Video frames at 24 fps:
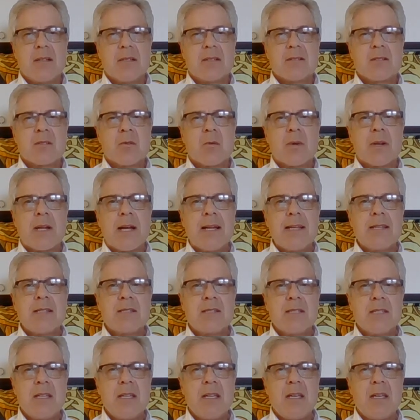So when I
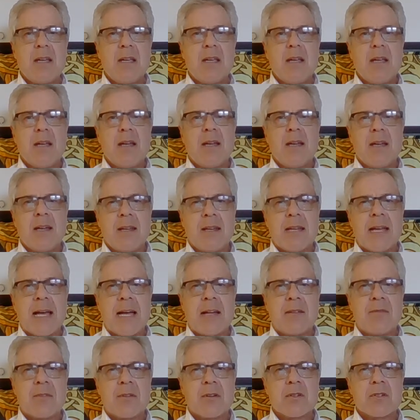see an
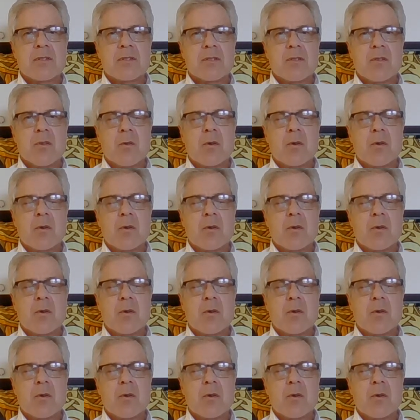adverse